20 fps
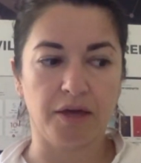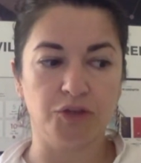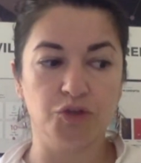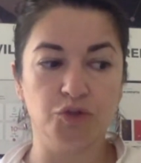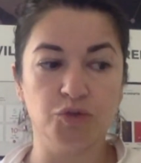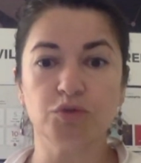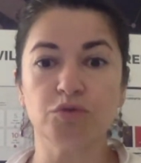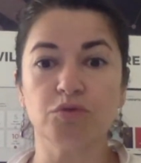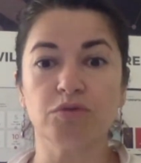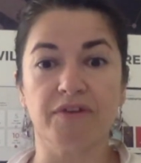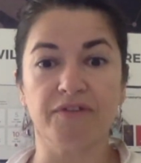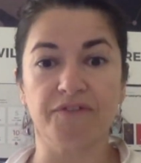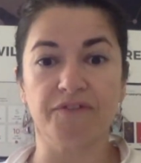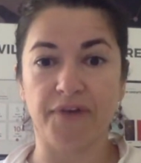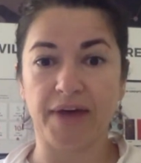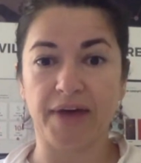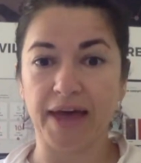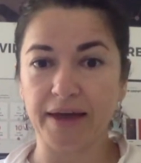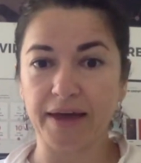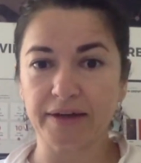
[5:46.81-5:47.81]
due to the
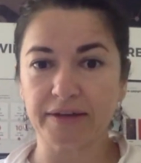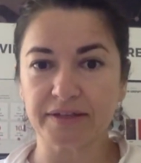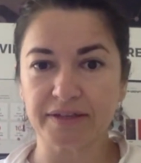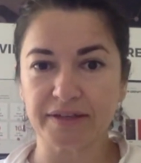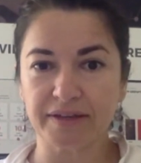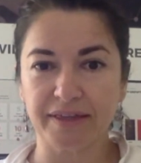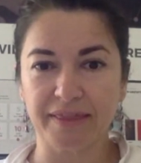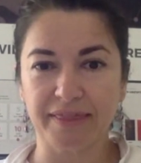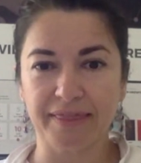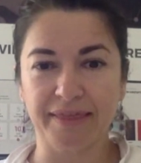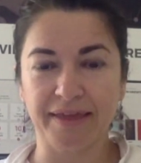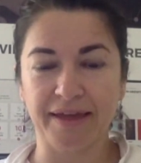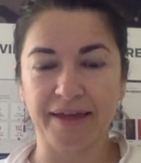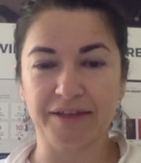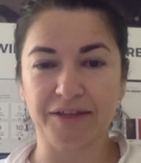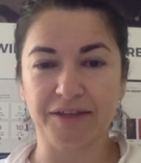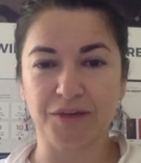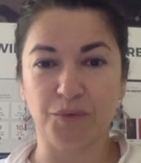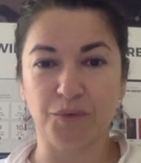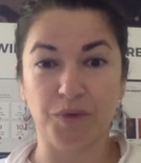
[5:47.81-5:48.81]
fact
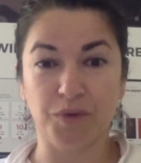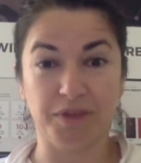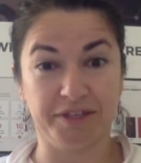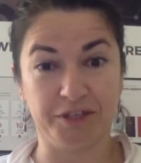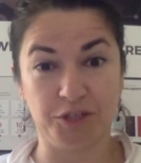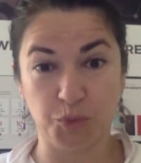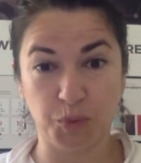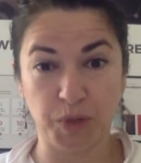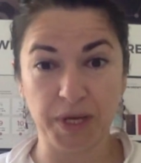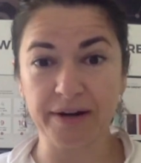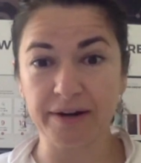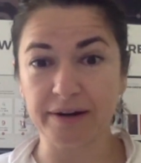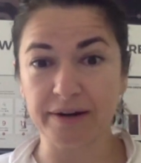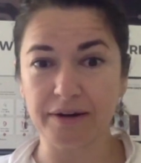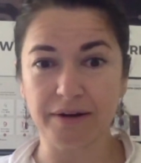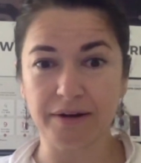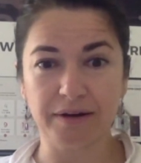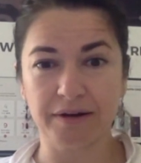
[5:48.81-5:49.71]
that with Twitter,